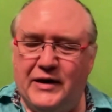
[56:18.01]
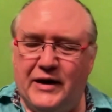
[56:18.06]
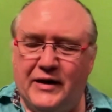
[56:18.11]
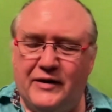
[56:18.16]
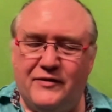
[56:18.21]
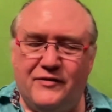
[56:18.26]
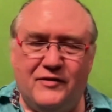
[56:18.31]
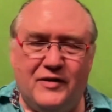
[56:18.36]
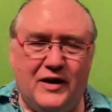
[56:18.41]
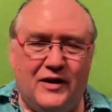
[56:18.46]

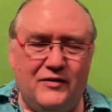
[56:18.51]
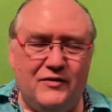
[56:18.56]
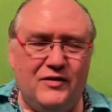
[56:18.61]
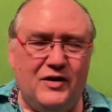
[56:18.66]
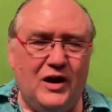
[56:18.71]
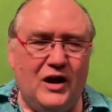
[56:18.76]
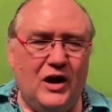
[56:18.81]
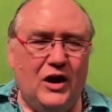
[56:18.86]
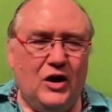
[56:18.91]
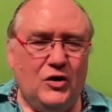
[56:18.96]
access
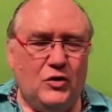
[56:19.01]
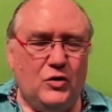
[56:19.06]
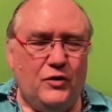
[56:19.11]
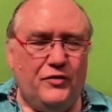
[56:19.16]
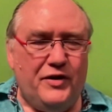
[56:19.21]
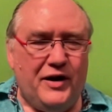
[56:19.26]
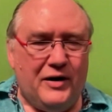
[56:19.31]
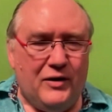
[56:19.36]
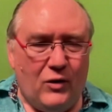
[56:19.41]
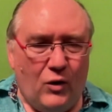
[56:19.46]
to
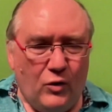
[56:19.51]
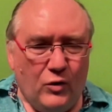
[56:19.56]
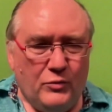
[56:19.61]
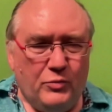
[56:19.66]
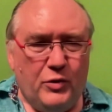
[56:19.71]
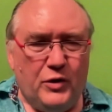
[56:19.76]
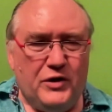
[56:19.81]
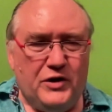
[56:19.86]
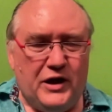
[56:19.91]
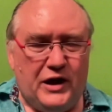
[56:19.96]
their own
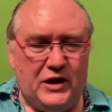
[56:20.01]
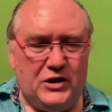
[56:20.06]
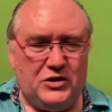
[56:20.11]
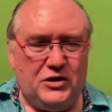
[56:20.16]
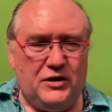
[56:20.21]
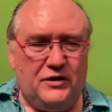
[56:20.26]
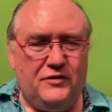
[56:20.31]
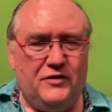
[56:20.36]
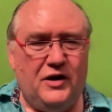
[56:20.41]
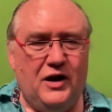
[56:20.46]

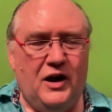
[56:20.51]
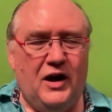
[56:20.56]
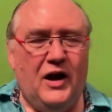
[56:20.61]
potentials.